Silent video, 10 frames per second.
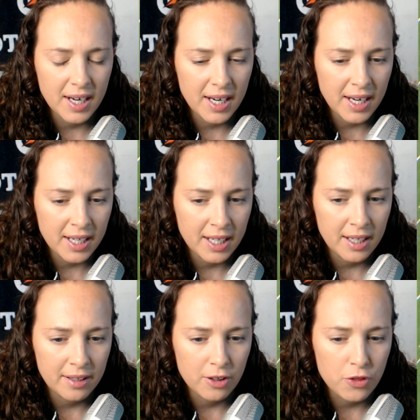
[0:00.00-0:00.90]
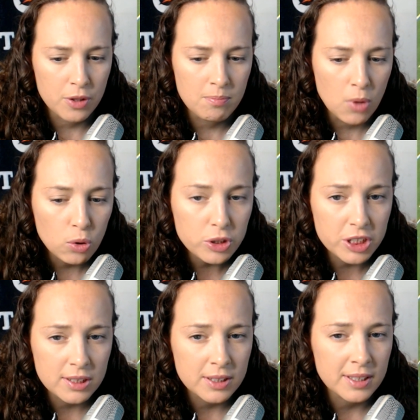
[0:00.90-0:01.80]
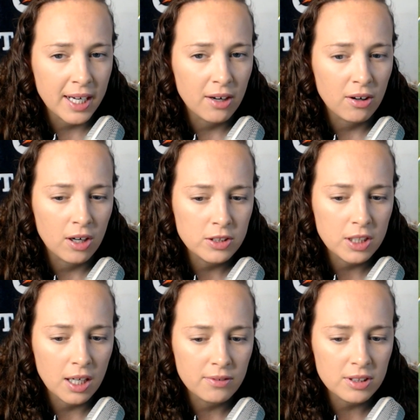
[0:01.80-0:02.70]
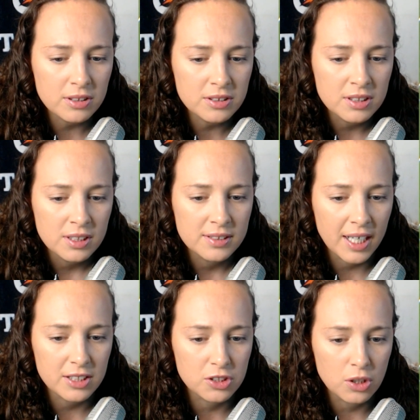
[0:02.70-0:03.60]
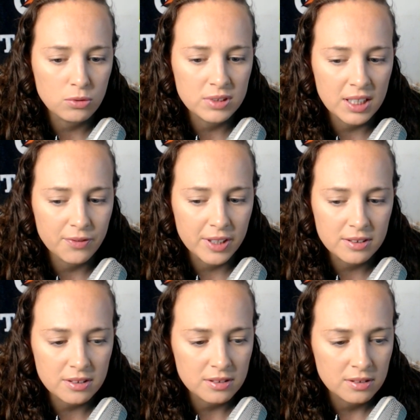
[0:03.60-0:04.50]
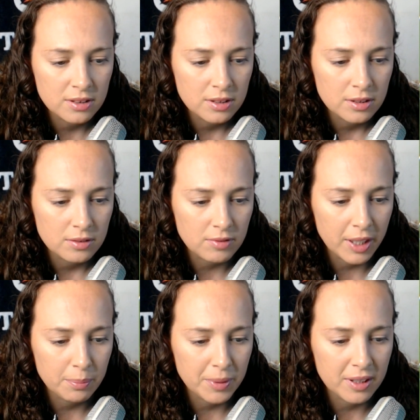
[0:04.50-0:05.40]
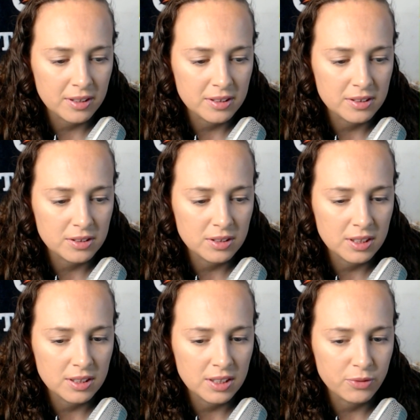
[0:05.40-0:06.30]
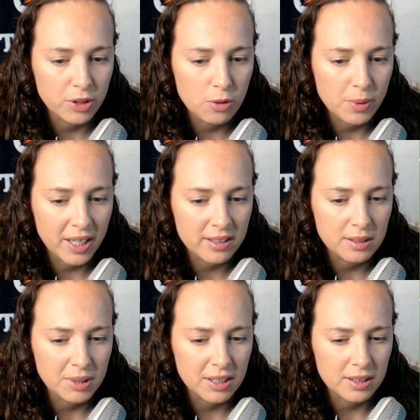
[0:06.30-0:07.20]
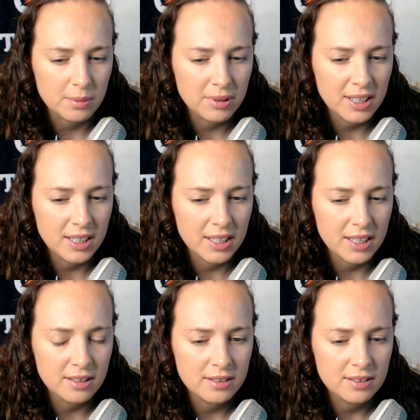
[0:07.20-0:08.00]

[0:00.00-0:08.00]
and the motion now uncovers that it's zone defense, right? Because if we go back to the beginning of the play,